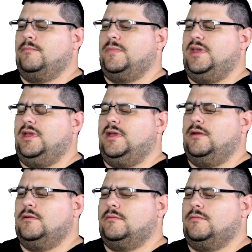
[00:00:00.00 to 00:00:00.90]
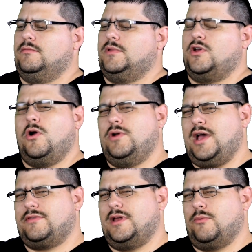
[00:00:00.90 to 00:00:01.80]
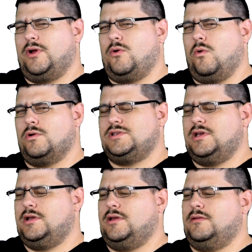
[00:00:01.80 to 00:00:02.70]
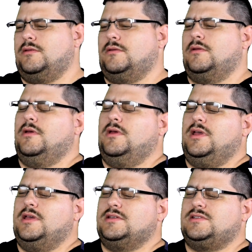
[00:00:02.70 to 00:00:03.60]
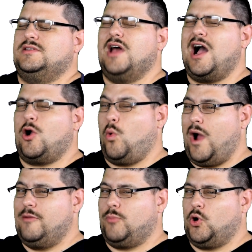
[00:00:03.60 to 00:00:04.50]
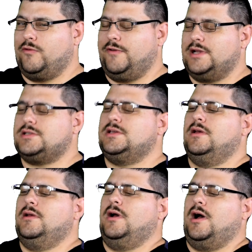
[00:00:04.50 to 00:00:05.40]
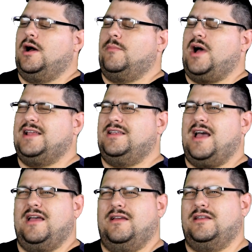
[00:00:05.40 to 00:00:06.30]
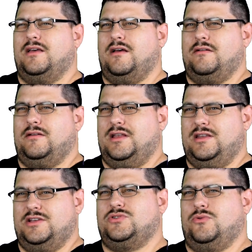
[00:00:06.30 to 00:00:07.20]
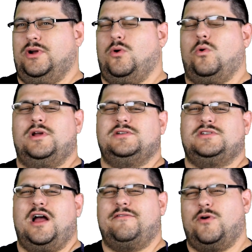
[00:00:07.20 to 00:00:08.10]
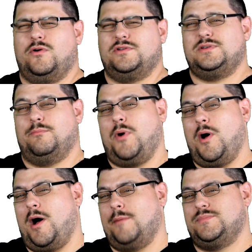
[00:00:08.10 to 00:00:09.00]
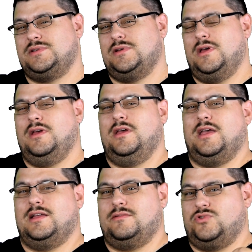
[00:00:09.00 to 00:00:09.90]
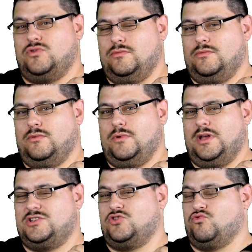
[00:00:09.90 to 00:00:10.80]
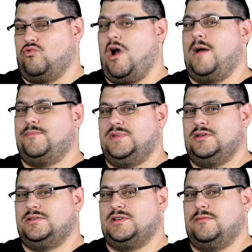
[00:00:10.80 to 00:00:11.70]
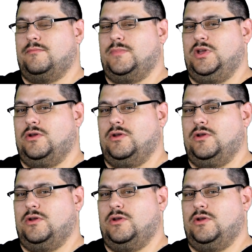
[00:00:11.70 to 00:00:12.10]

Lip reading: The codec that it records in is not quite perfect. In initial recordings I've heard some pops, and it's dropped some